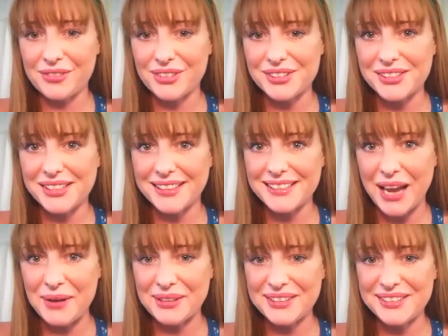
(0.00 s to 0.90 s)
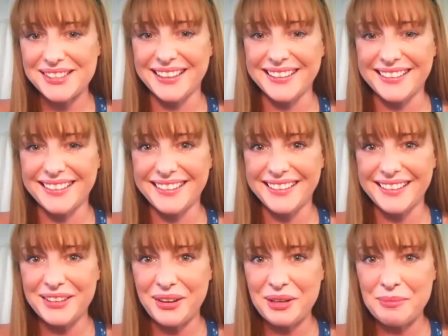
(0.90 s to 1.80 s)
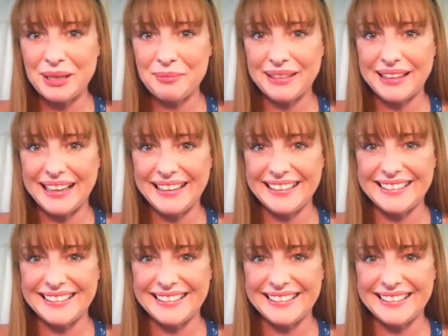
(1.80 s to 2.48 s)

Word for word: for 6 hours and on a big plane.